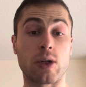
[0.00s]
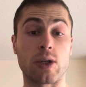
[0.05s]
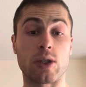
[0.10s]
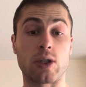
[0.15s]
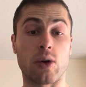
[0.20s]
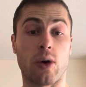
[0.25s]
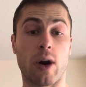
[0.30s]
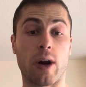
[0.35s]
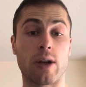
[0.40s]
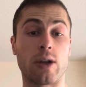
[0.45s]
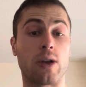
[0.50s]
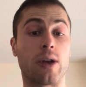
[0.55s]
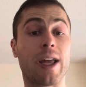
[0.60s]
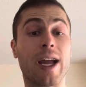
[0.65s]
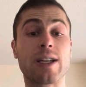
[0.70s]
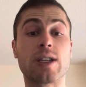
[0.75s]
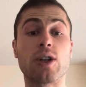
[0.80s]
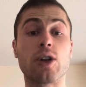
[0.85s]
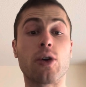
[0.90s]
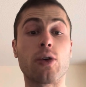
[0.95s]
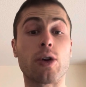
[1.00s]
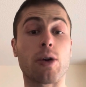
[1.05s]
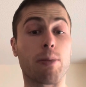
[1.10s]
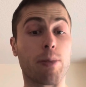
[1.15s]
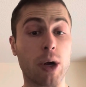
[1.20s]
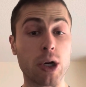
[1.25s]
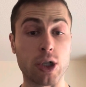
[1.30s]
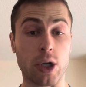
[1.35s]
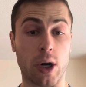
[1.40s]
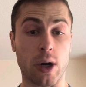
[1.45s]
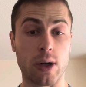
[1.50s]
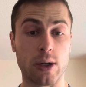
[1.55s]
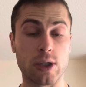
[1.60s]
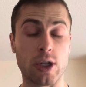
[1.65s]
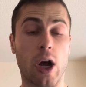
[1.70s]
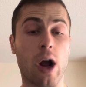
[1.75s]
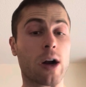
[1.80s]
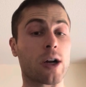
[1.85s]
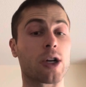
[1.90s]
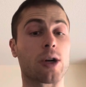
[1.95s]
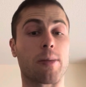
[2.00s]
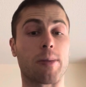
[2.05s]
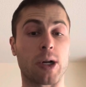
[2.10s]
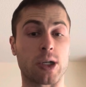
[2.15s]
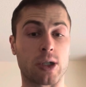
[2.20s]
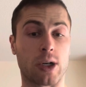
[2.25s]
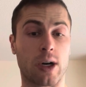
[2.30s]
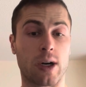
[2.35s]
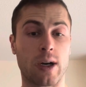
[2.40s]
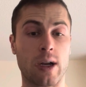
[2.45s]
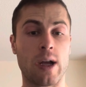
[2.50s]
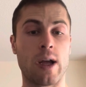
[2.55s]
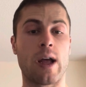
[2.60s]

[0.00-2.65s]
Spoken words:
store, you get to know your butcher, talk to your butcher.